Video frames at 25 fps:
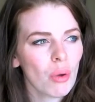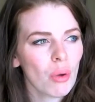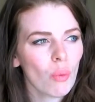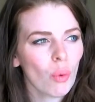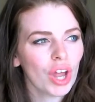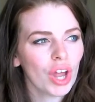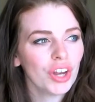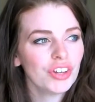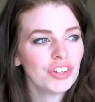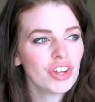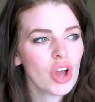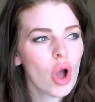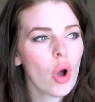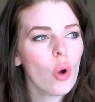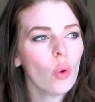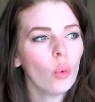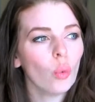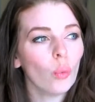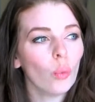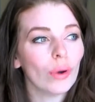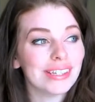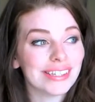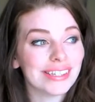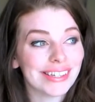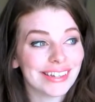What
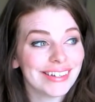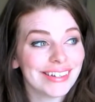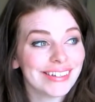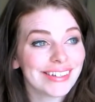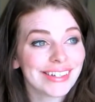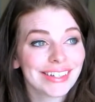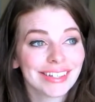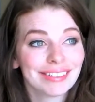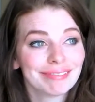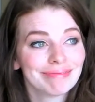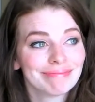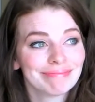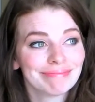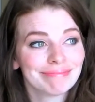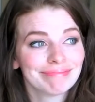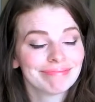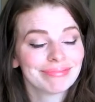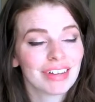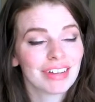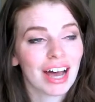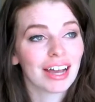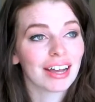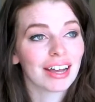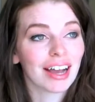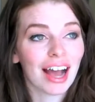was it?
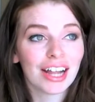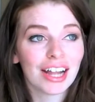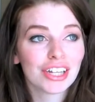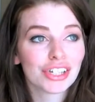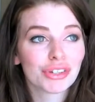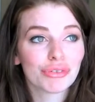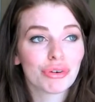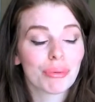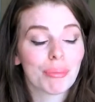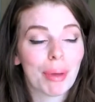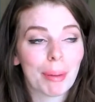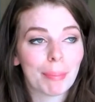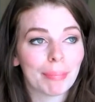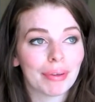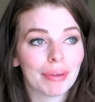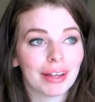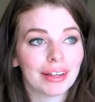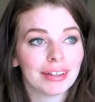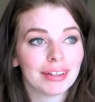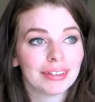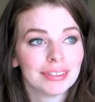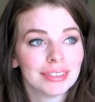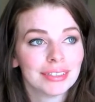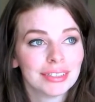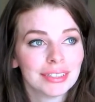I can't
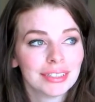remember.